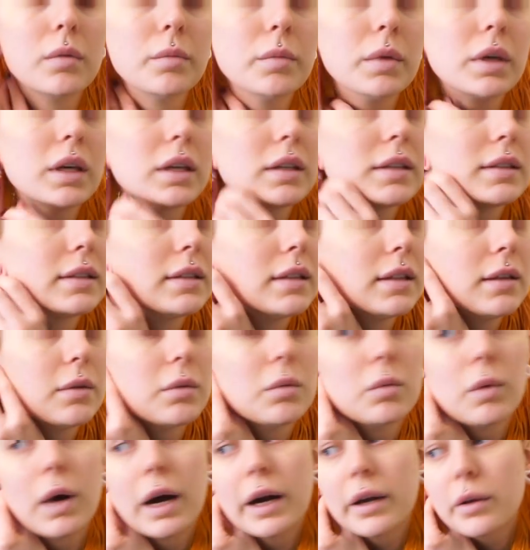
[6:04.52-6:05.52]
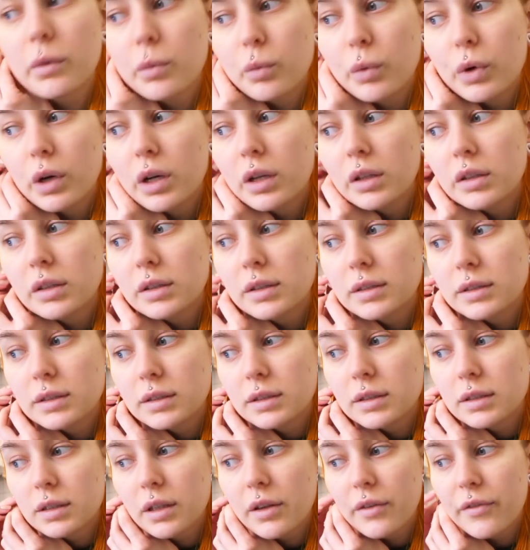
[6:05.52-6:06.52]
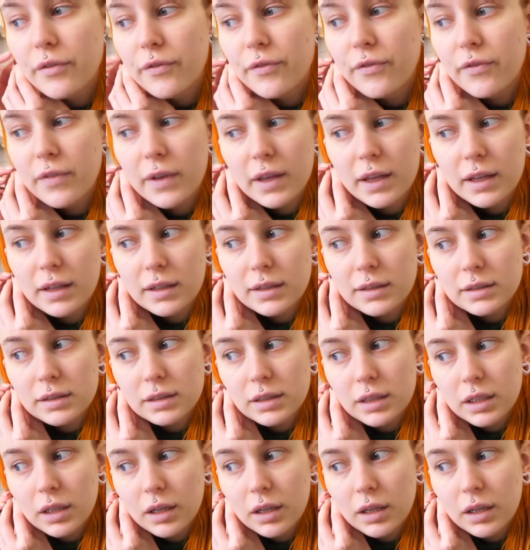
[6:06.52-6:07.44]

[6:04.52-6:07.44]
because the white ones fit